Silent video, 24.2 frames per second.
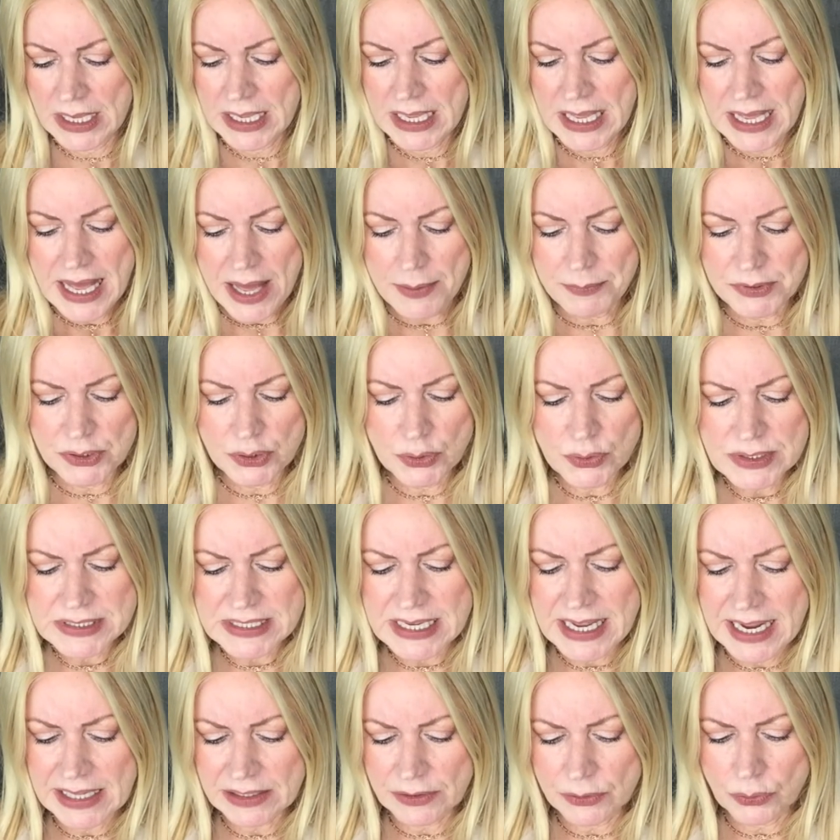And we use
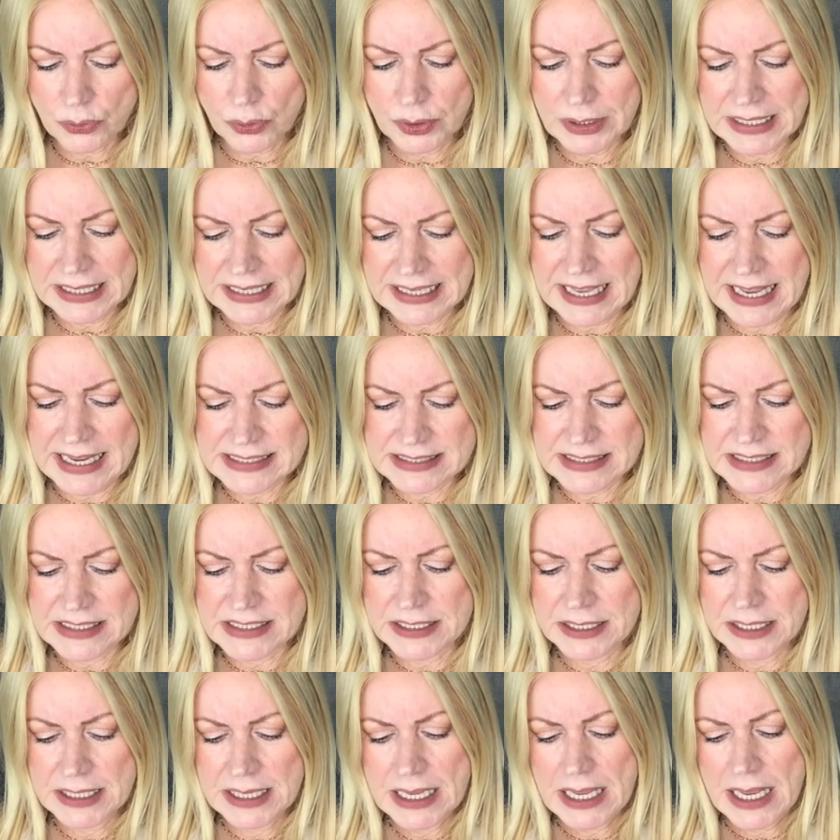hyaluronic acid
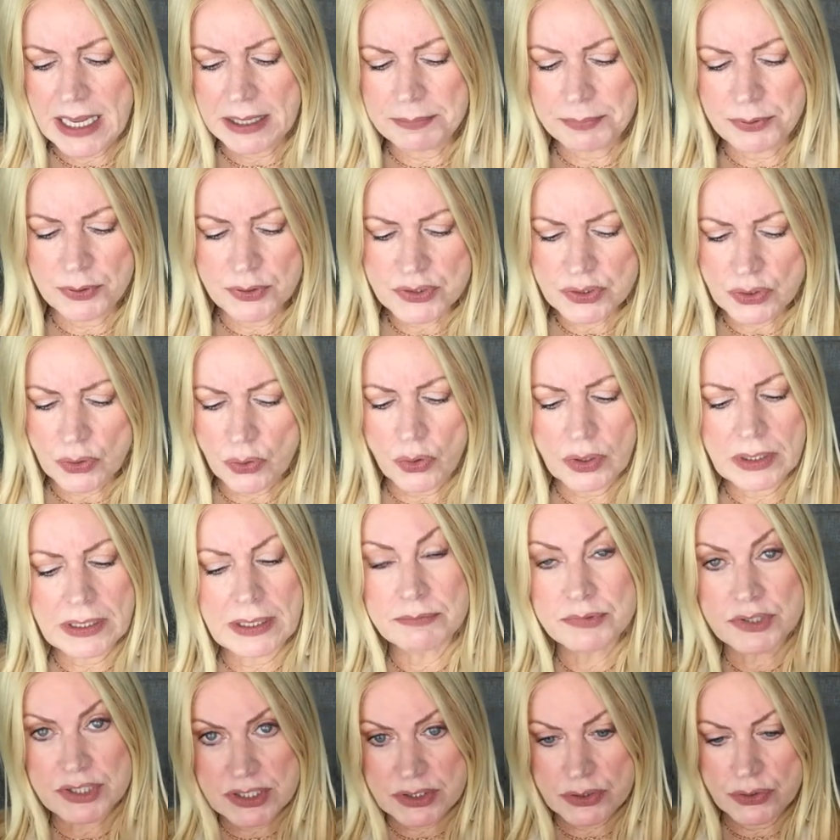and put it on. I'm
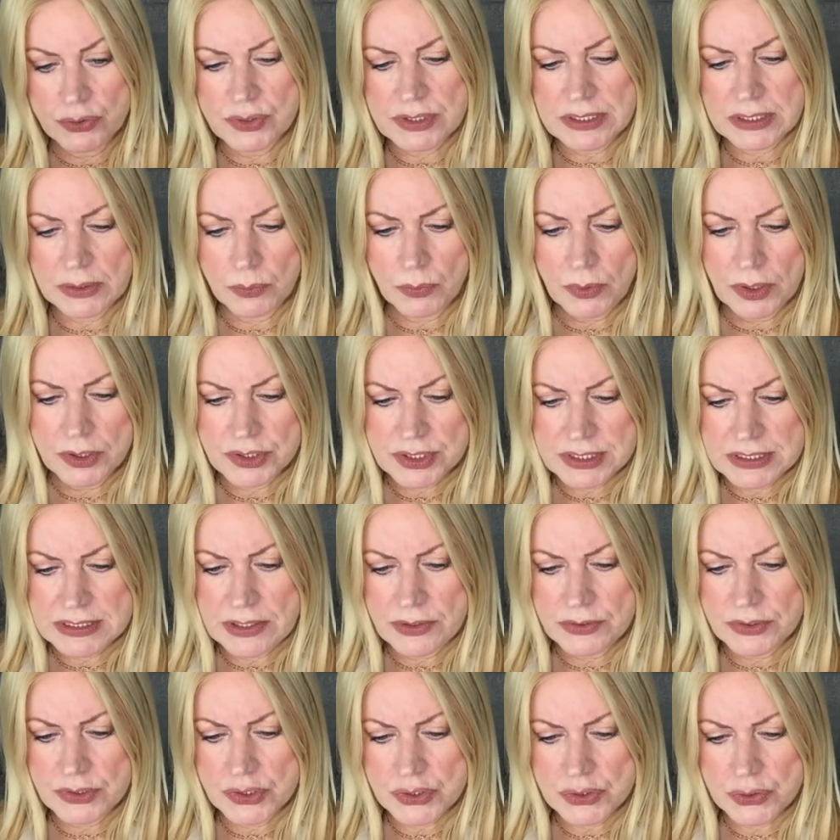just using one just now
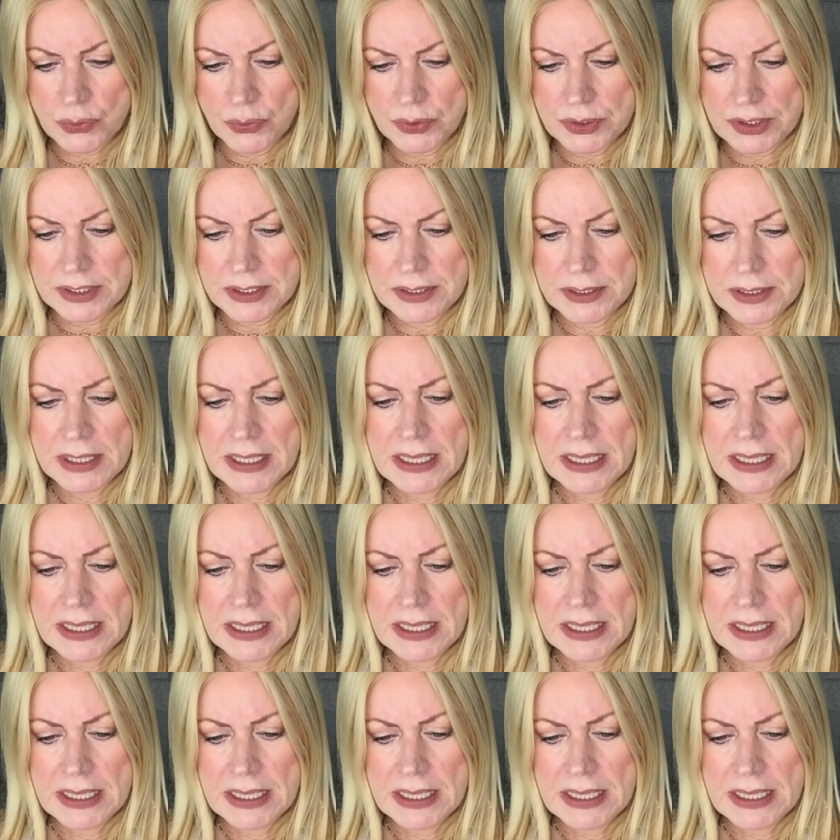to show you.